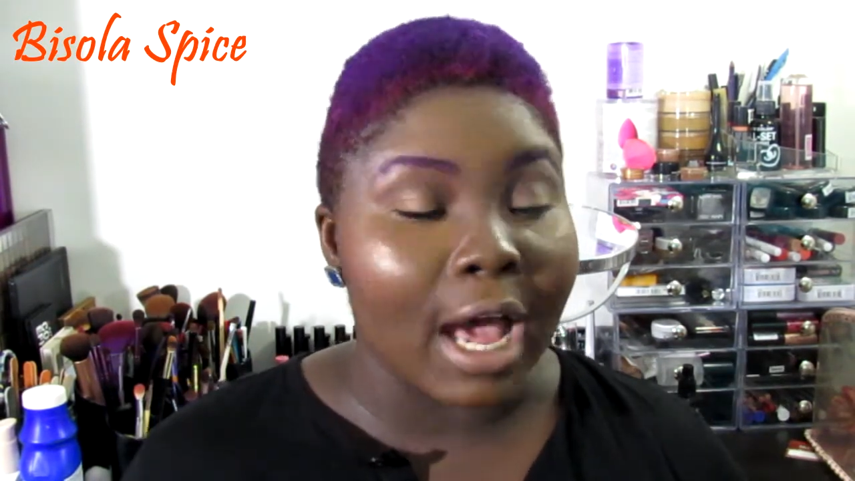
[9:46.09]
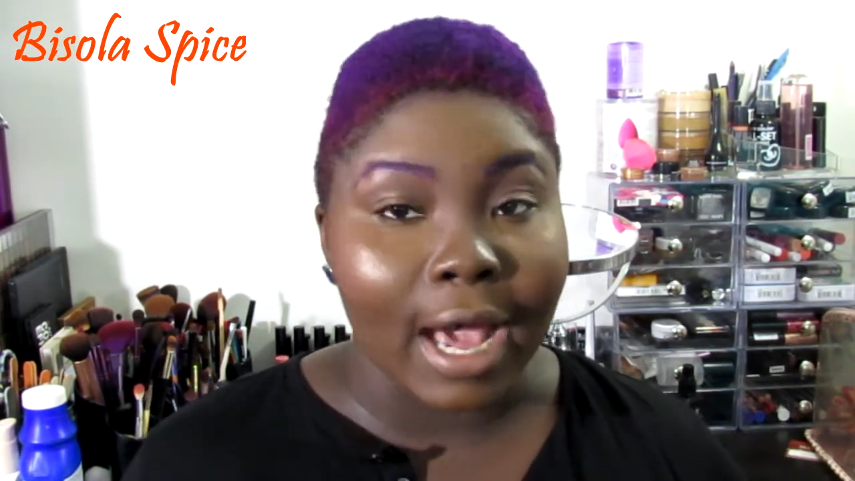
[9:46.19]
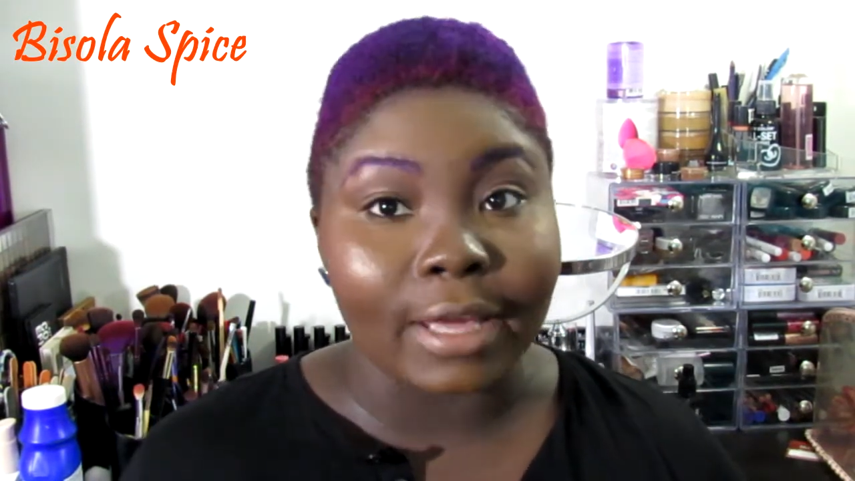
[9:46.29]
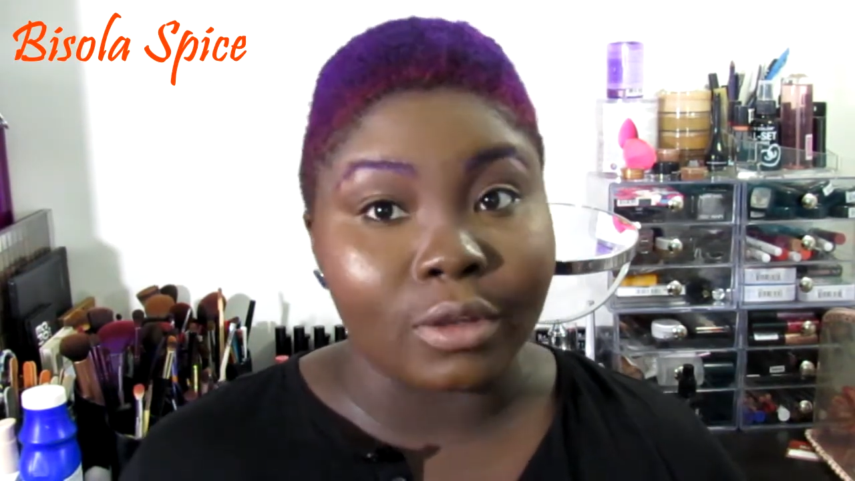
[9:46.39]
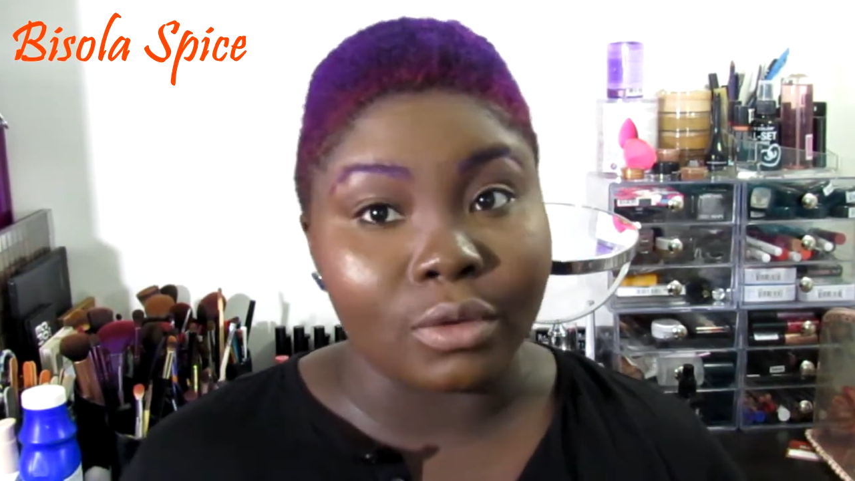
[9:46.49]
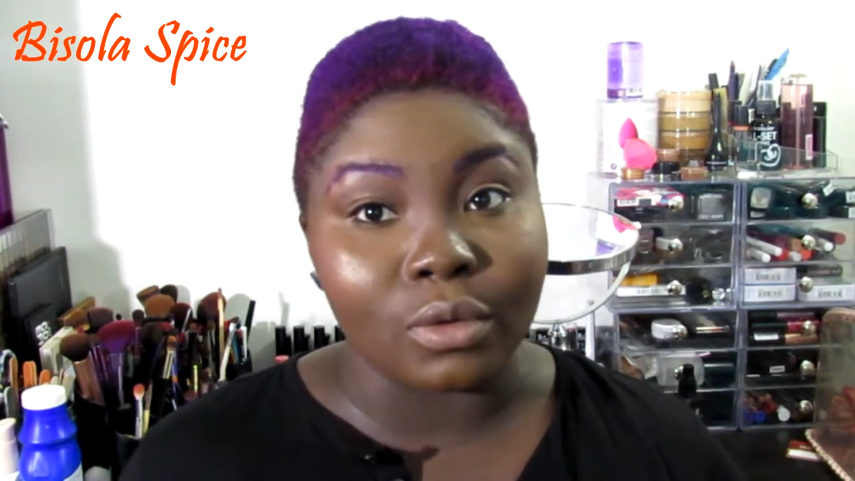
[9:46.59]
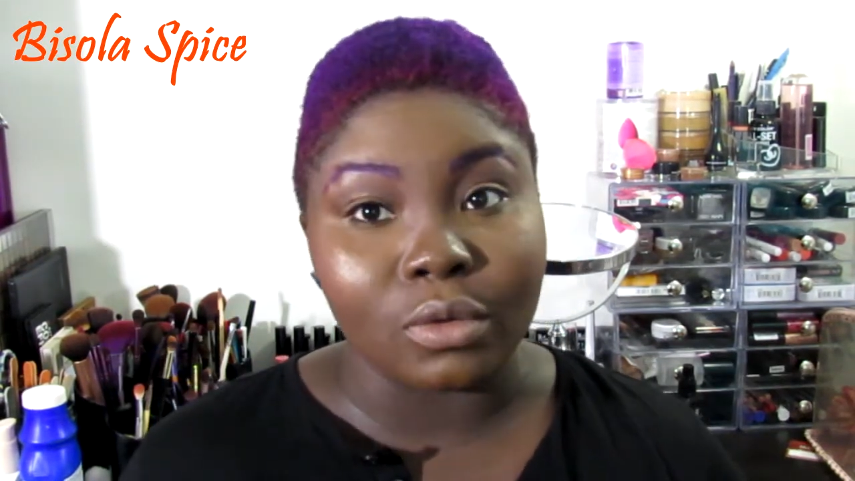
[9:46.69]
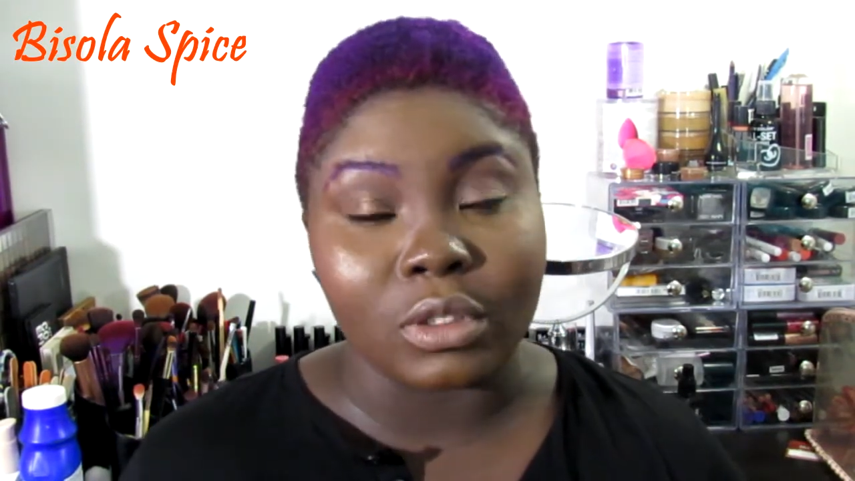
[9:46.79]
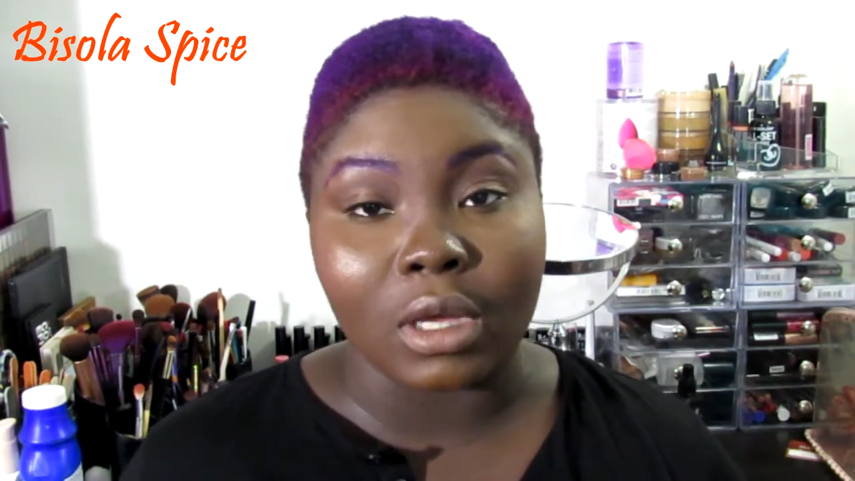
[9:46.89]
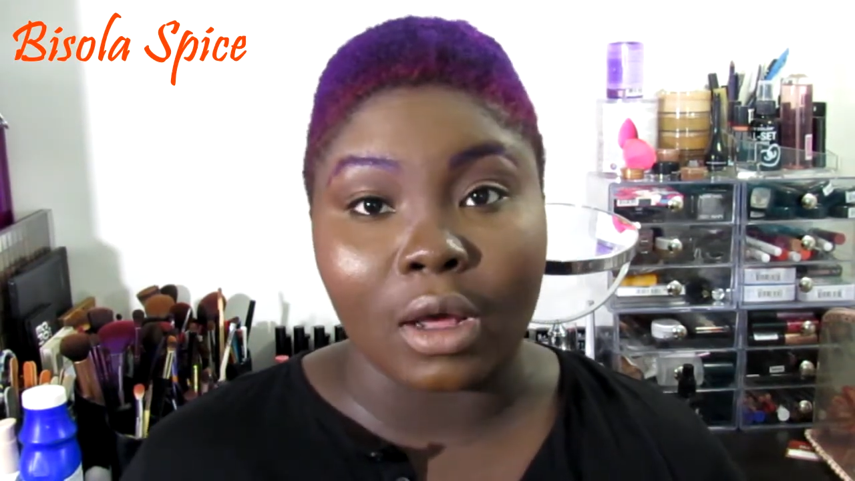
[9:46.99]
I
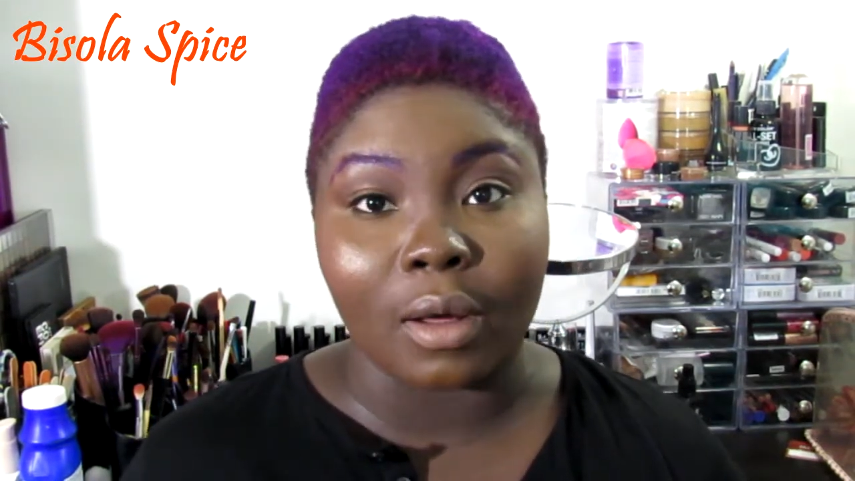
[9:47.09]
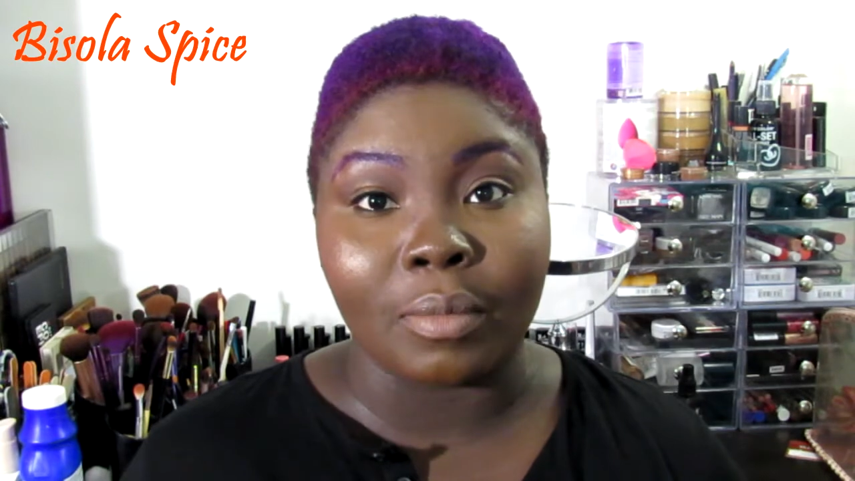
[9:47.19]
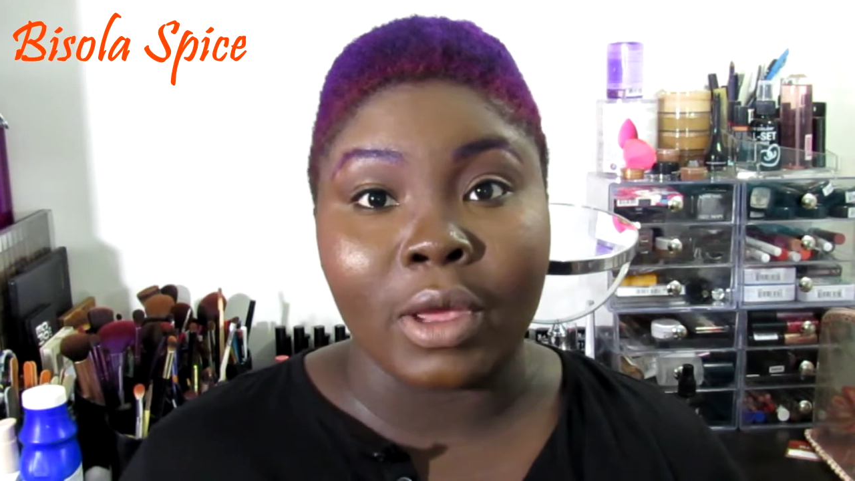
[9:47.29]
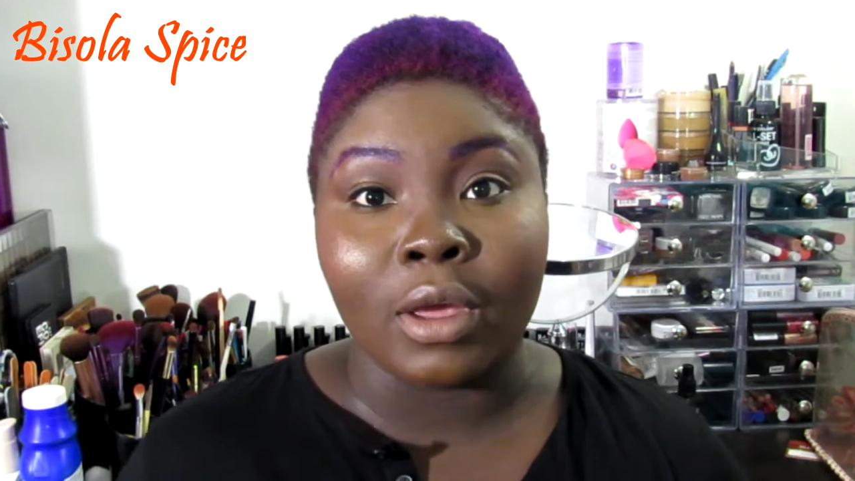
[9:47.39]
use um